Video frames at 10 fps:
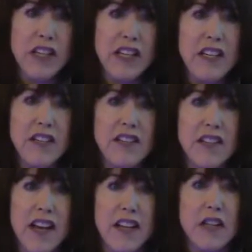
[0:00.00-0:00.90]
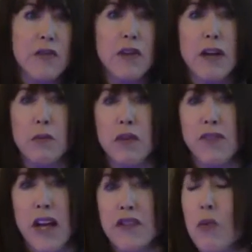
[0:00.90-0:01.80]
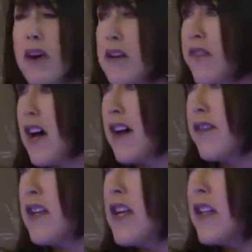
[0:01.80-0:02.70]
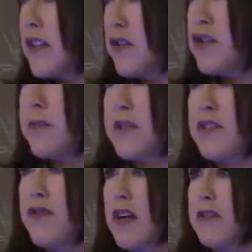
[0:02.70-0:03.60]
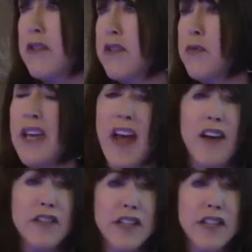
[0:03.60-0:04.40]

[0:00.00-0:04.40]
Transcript: key to say, you know, we've got 25 leadership instructors, and we haven't